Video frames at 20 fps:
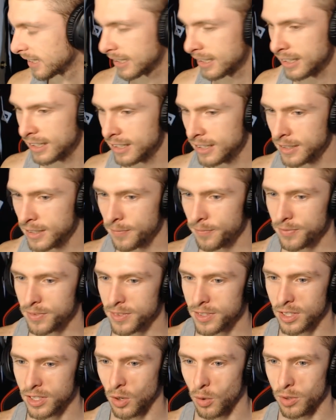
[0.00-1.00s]
Okay, I'm
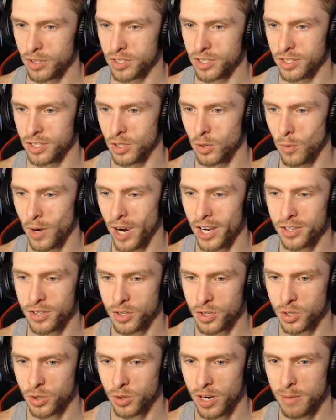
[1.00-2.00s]
gonna leave you to it. Do you know what to do? Why
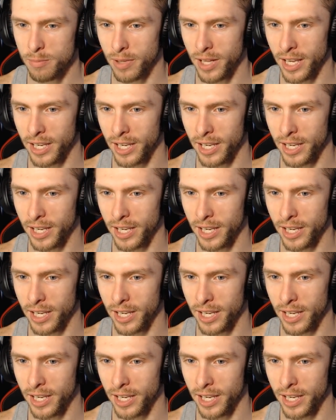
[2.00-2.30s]
is your screen